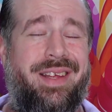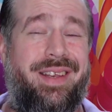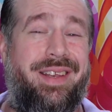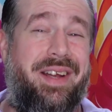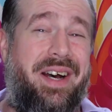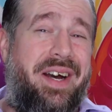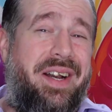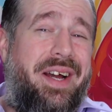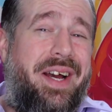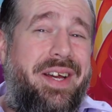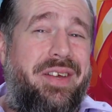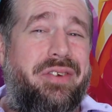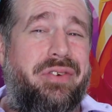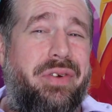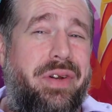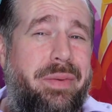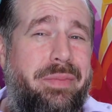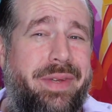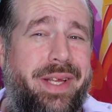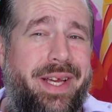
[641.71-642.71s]
non-ice
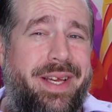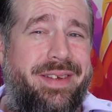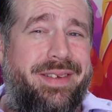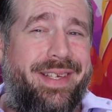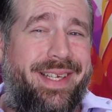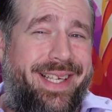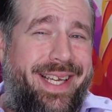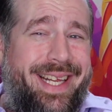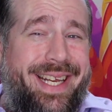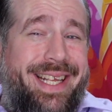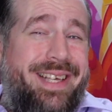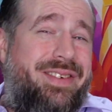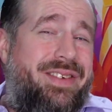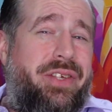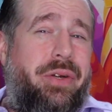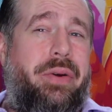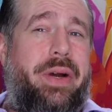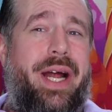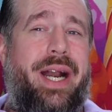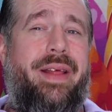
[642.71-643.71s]
cream taste. It is
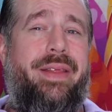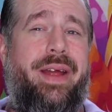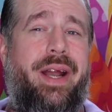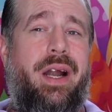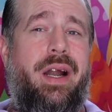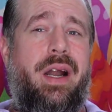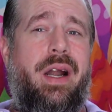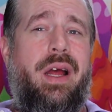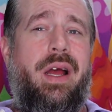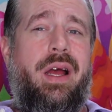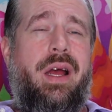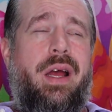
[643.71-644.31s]
still kind of there.